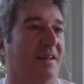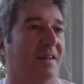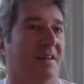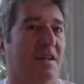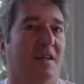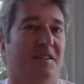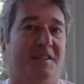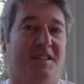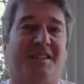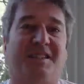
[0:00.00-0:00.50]

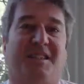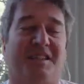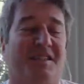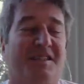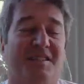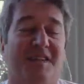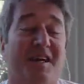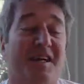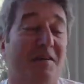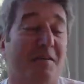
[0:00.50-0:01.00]

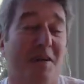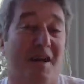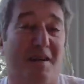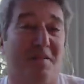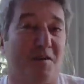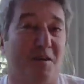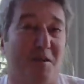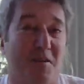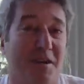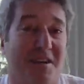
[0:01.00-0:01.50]
because I don't
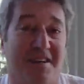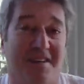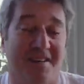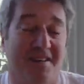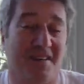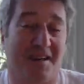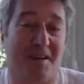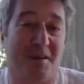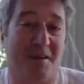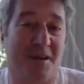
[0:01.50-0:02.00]
have a great
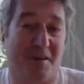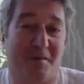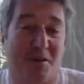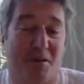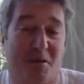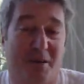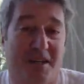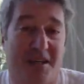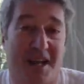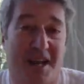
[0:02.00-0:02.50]

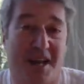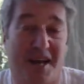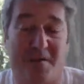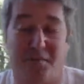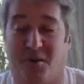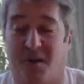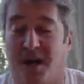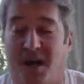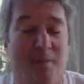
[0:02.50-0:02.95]
camera.